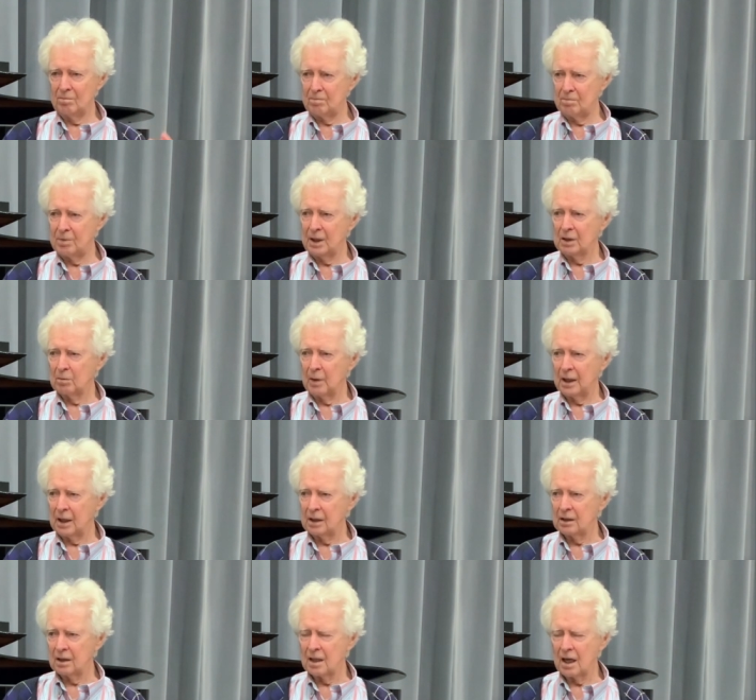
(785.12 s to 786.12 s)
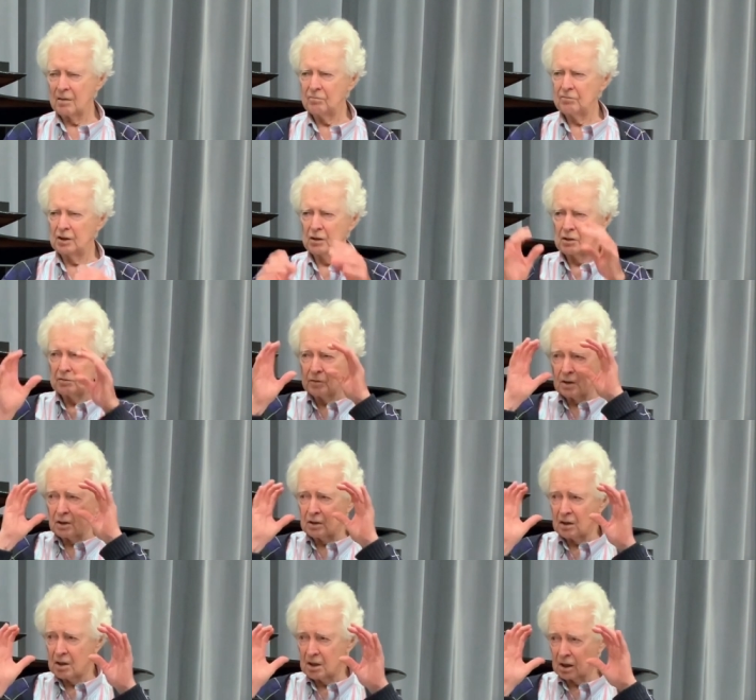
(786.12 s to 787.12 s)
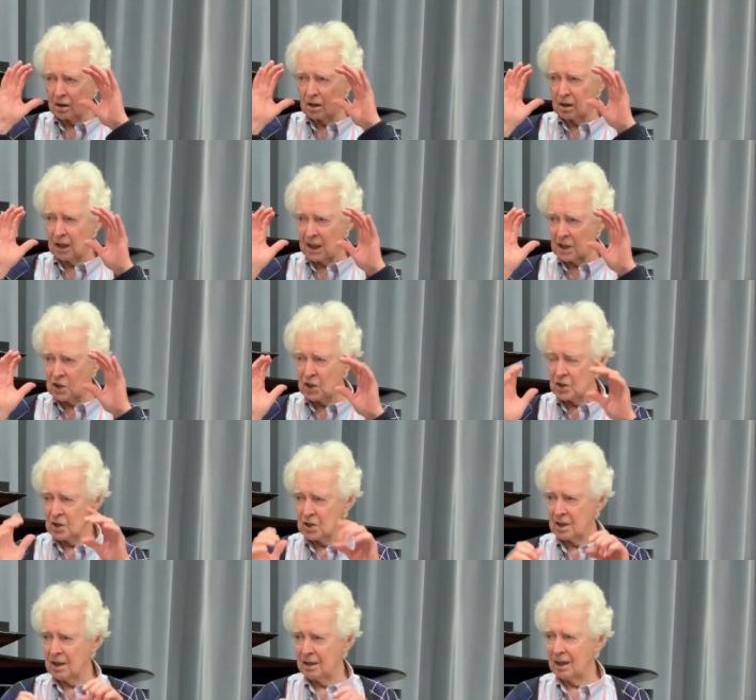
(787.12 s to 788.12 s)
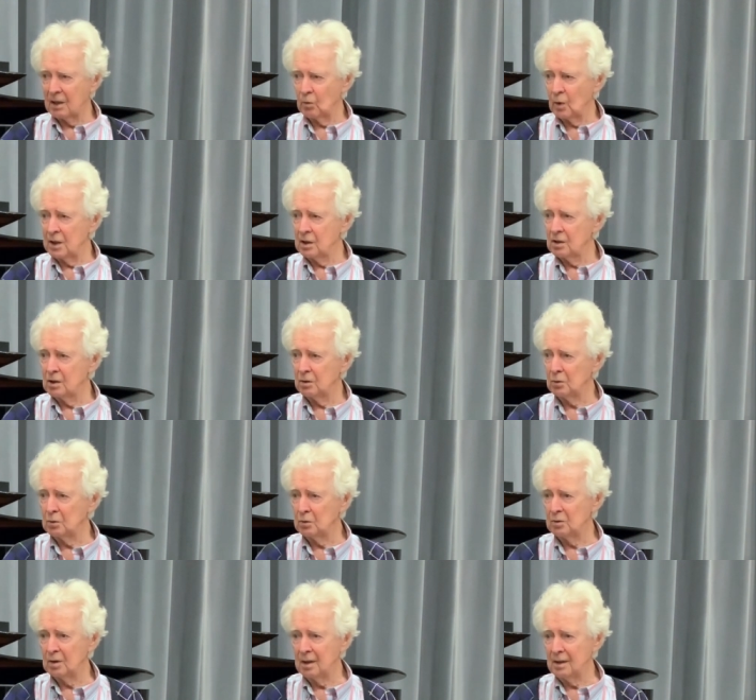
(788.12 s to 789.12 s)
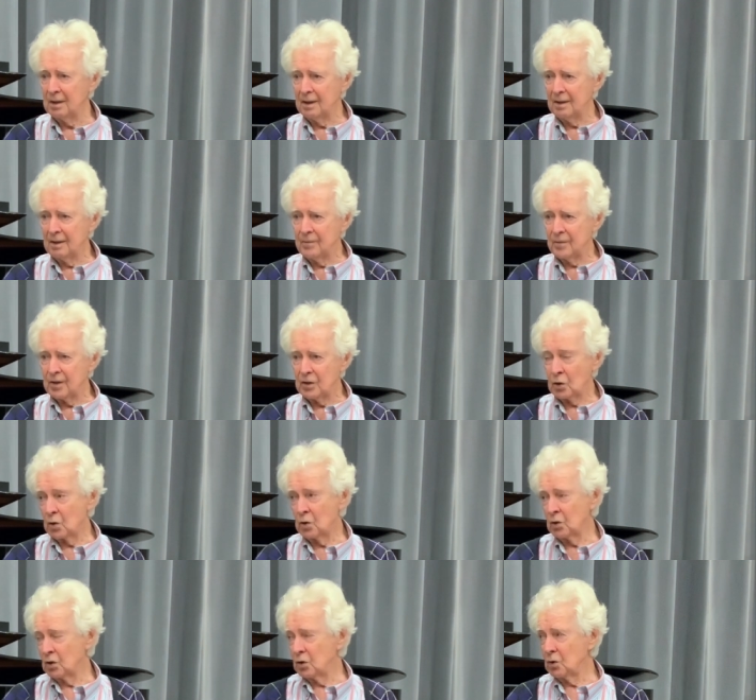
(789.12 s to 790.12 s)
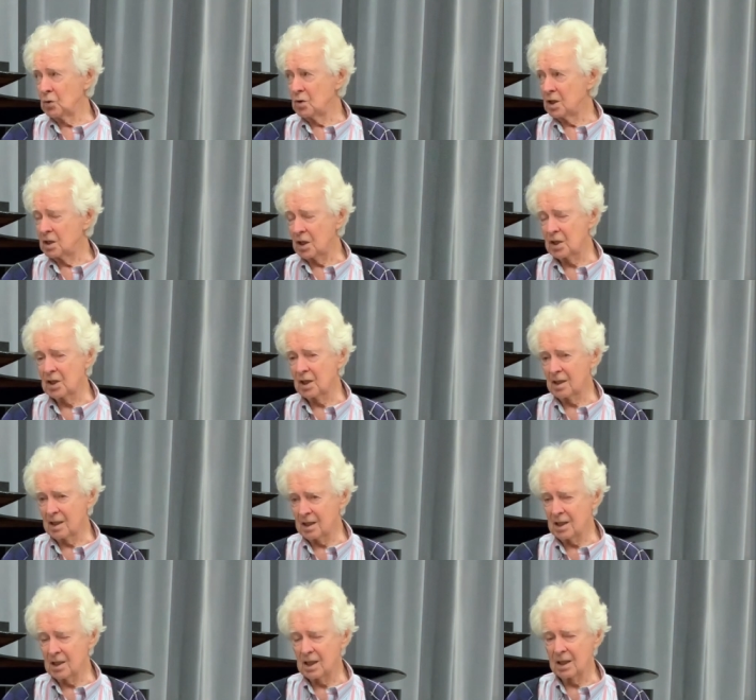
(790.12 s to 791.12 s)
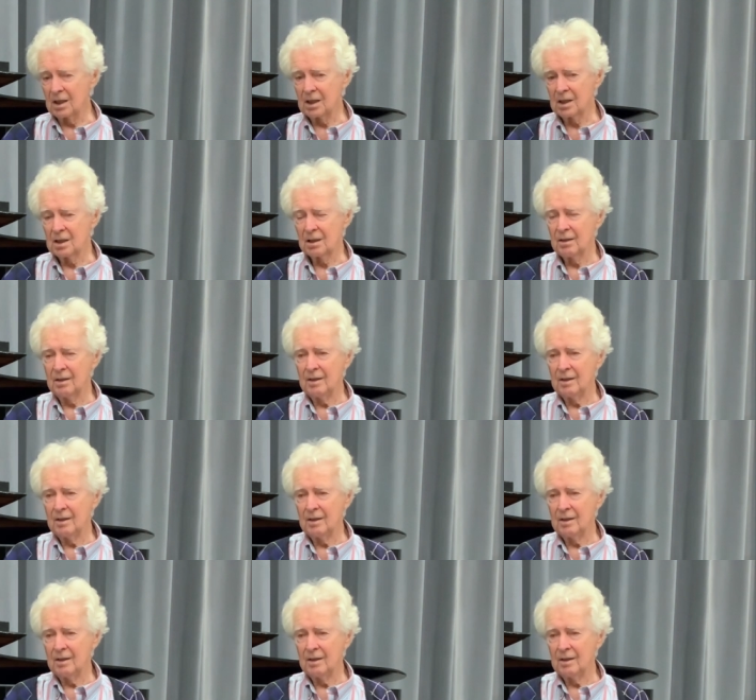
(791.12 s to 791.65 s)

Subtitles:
big man, and he had very, very thick glasses, and I went to, you couldn't do this these days,